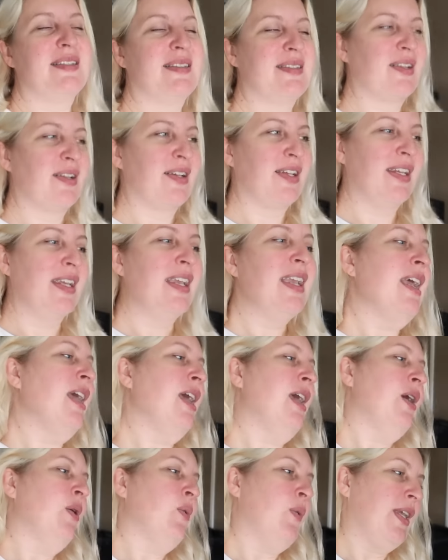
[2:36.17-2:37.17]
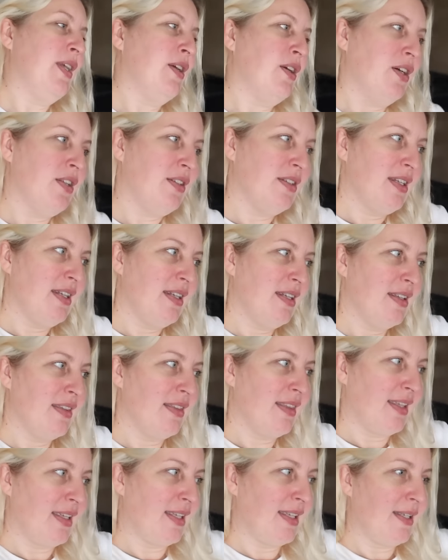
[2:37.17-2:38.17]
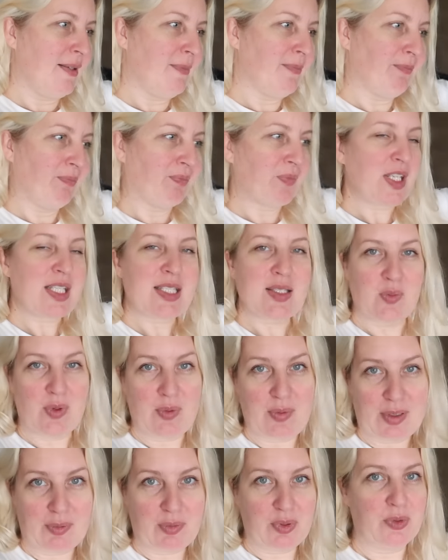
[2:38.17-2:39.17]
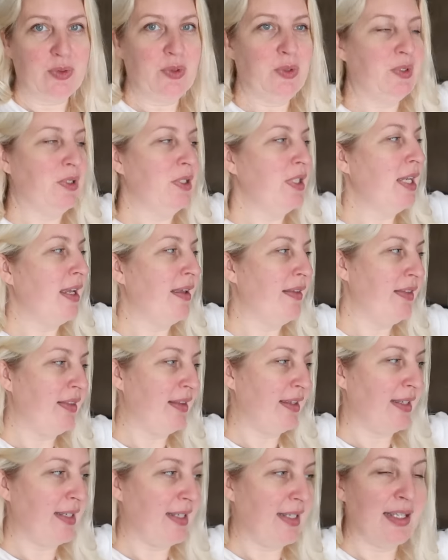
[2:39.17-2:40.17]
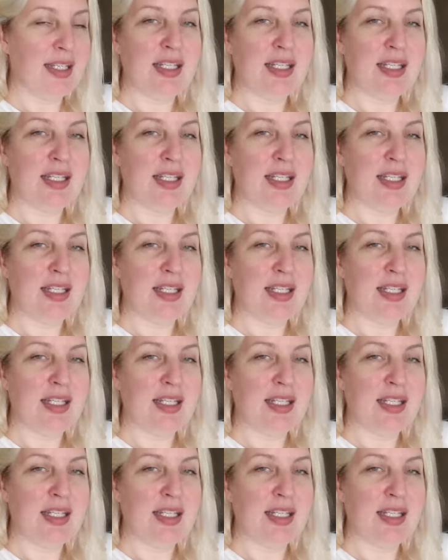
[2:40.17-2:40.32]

So we got the swimming pool, the